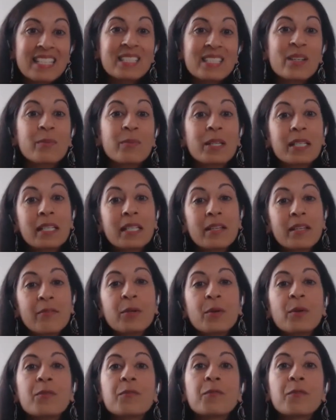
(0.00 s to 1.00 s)
So I'm going to give
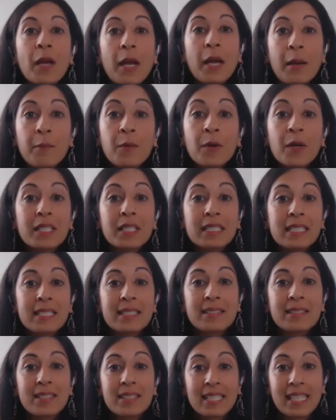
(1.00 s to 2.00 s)
you a framework
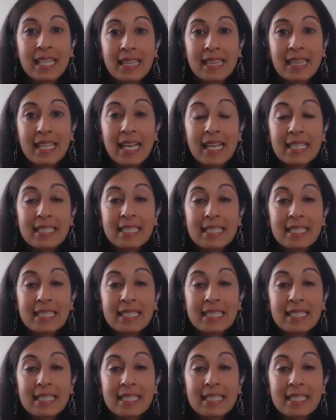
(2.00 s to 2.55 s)
to look at this.